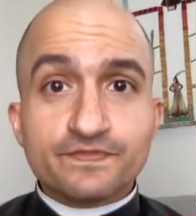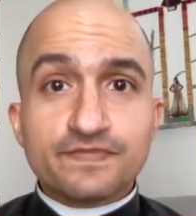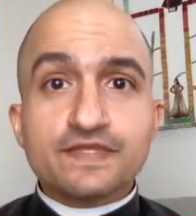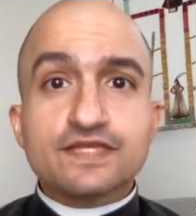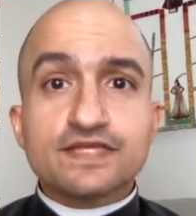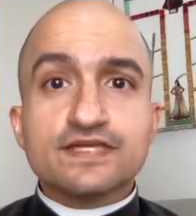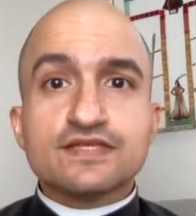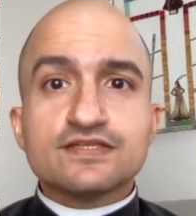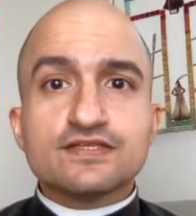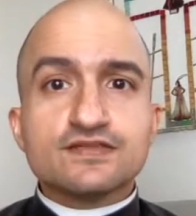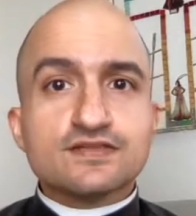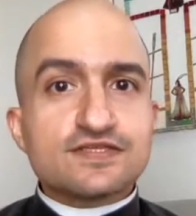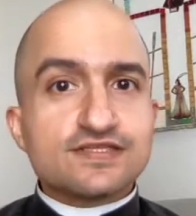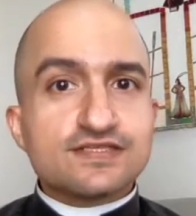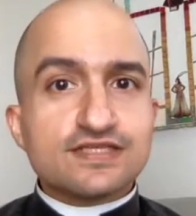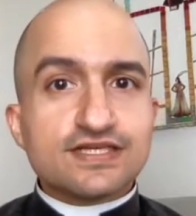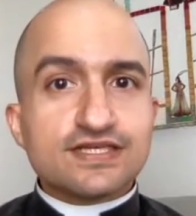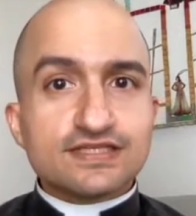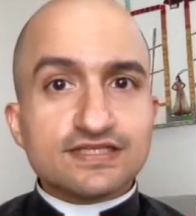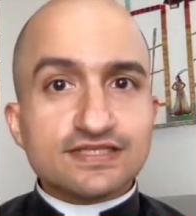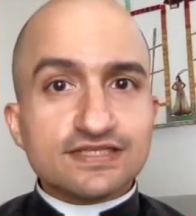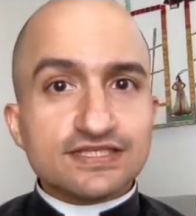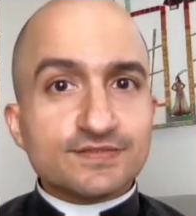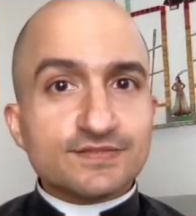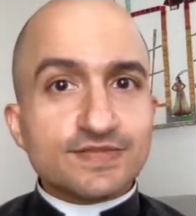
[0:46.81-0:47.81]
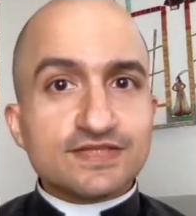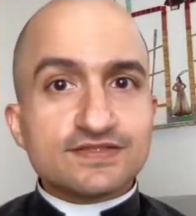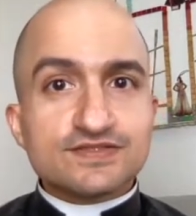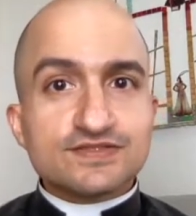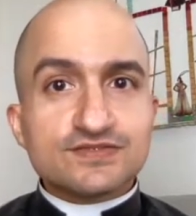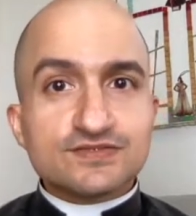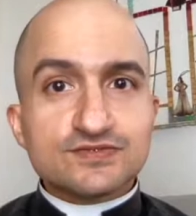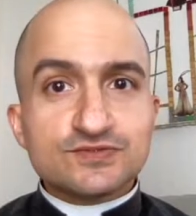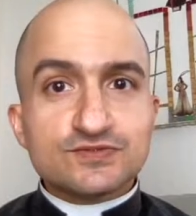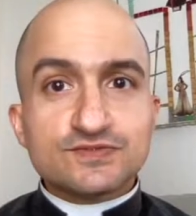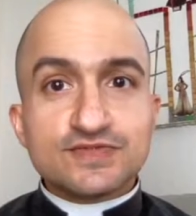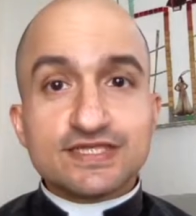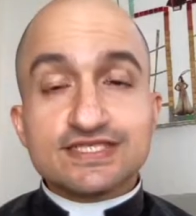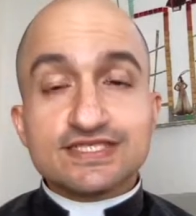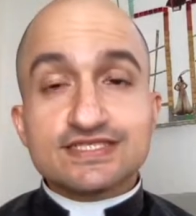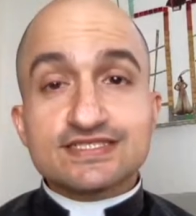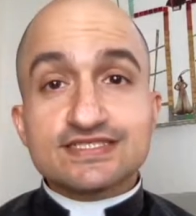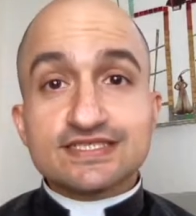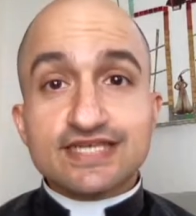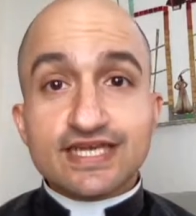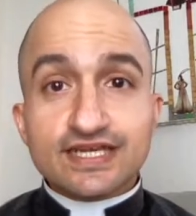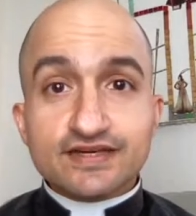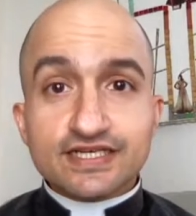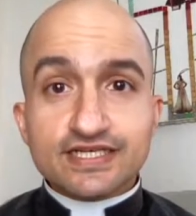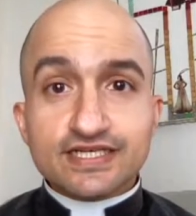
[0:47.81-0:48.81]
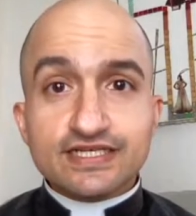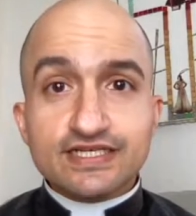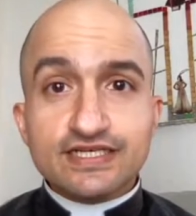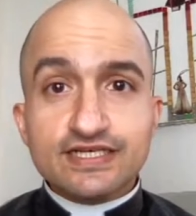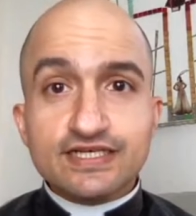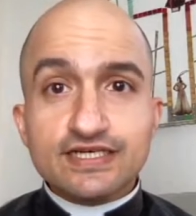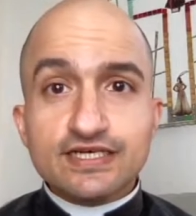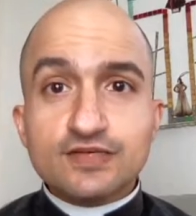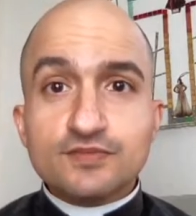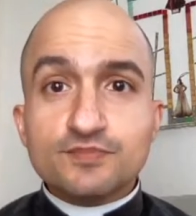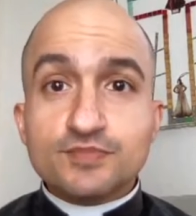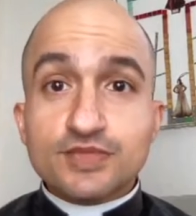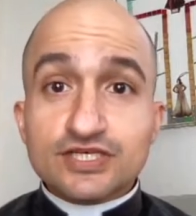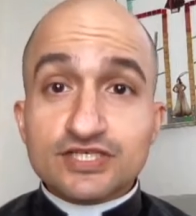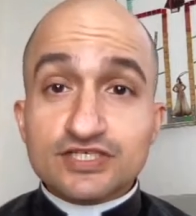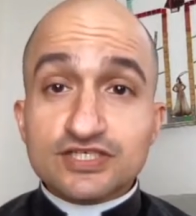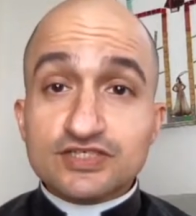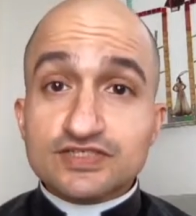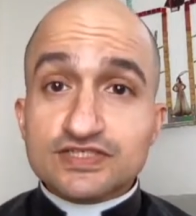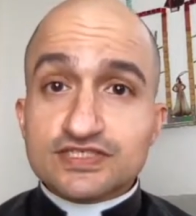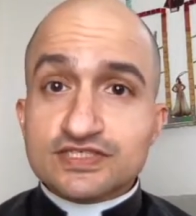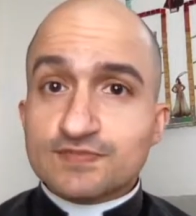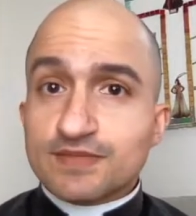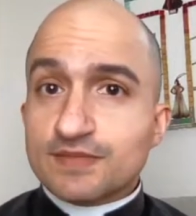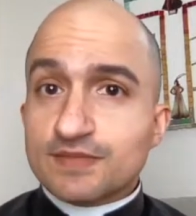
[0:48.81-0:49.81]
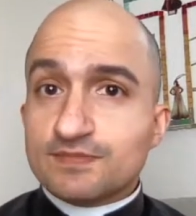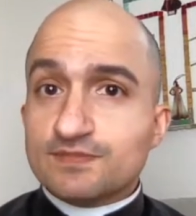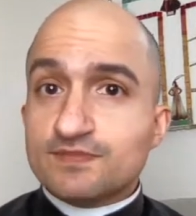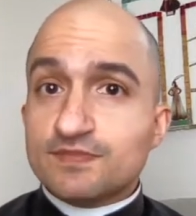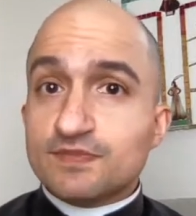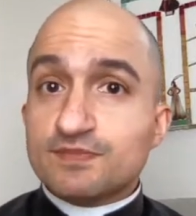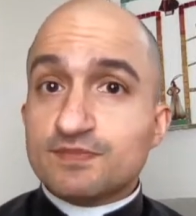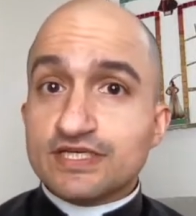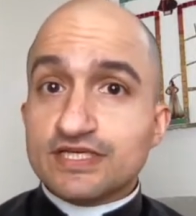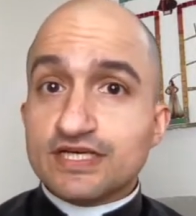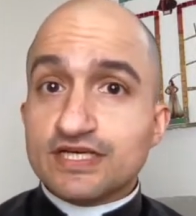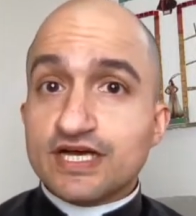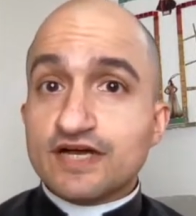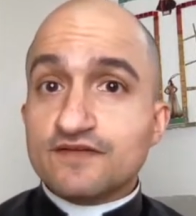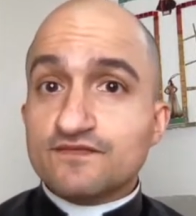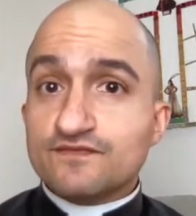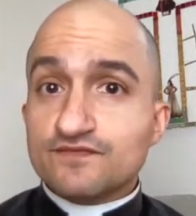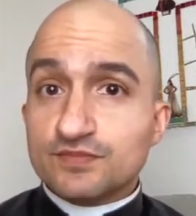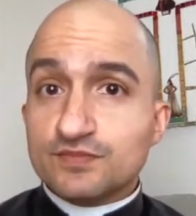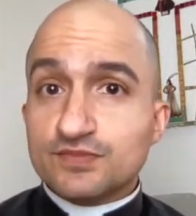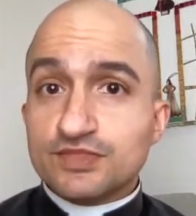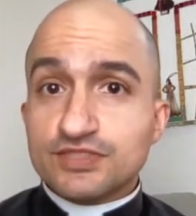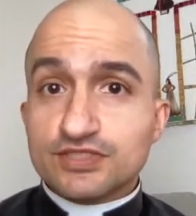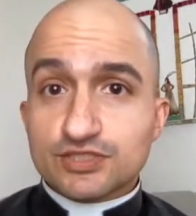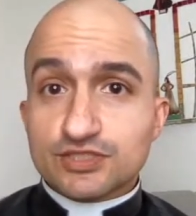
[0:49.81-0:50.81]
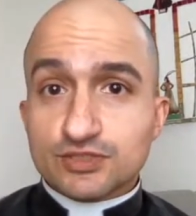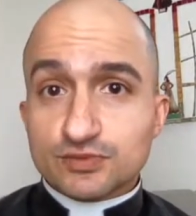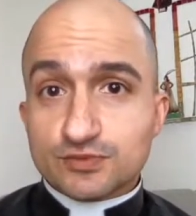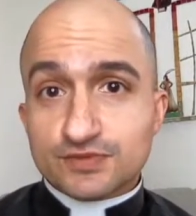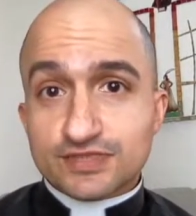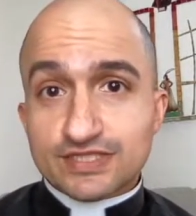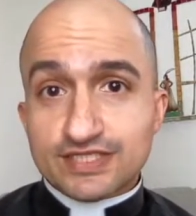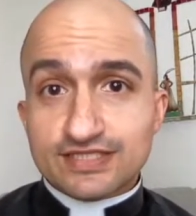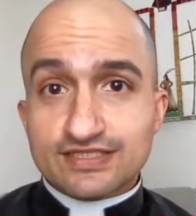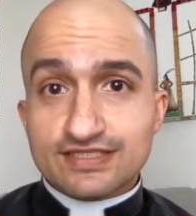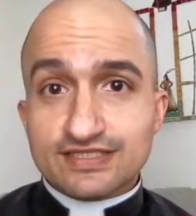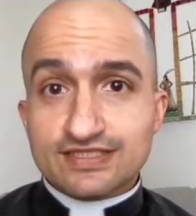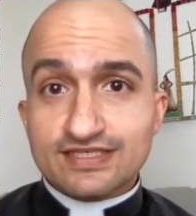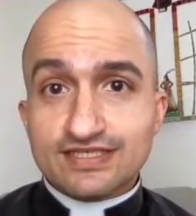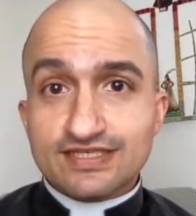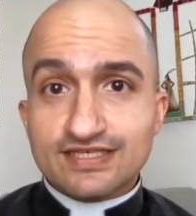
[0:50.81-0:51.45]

There is nothing about Zoom that is scary, but you just might be unfamiliar with it.